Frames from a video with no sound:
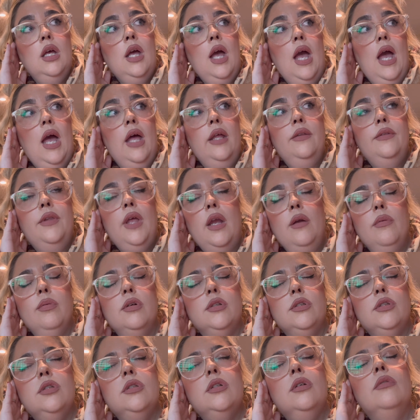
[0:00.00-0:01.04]
and they were
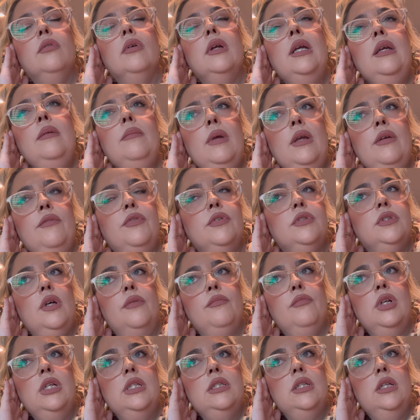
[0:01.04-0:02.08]
screaming for
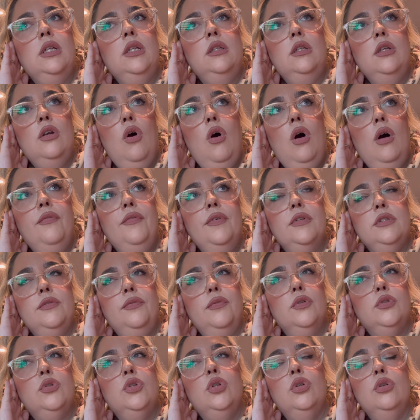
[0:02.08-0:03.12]
some reason in the office
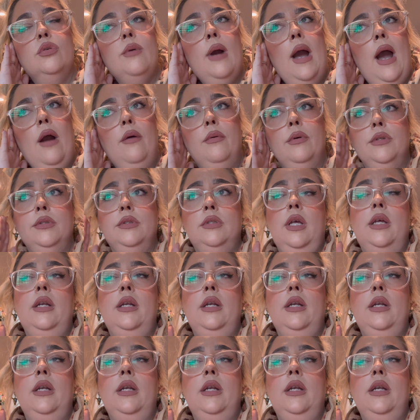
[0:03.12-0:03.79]
for 2 hours.